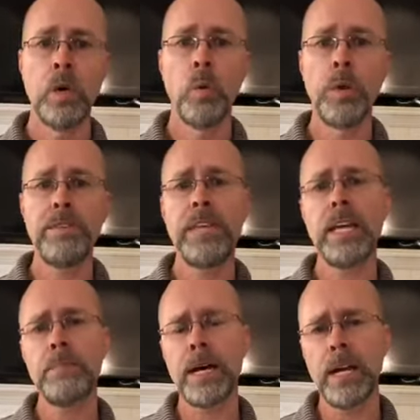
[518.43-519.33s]
We
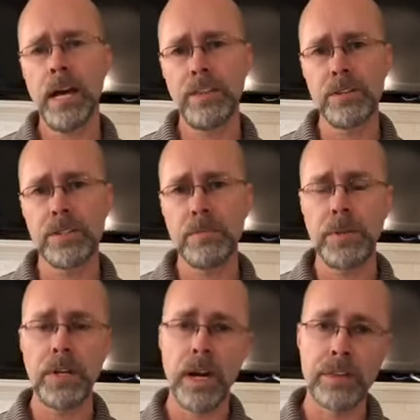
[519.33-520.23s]
think about others and
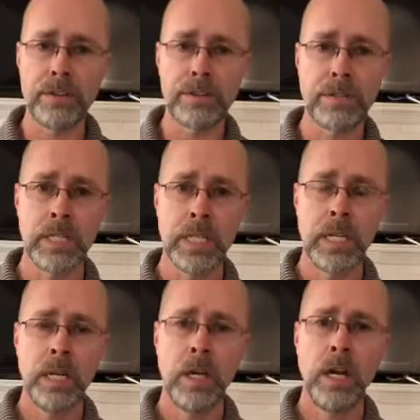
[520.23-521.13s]
put others
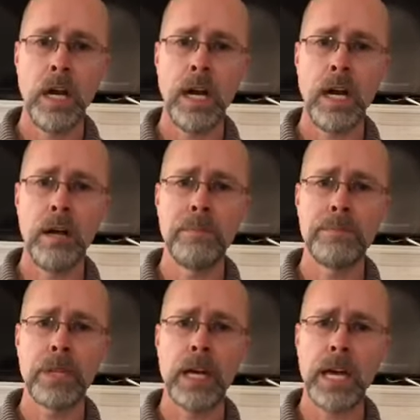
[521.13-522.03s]
uh,
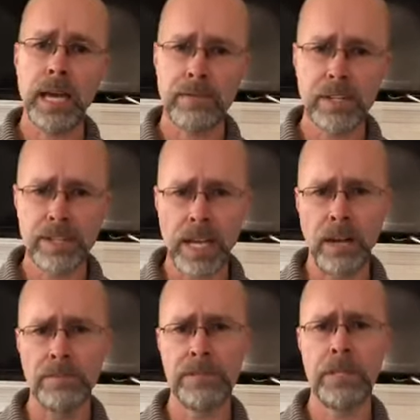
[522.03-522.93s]
ahead of
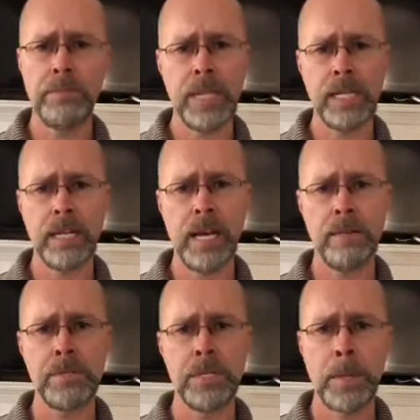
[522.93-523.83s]
ourselves many
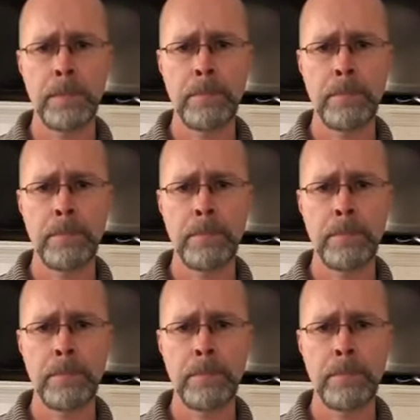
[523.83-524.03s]
times.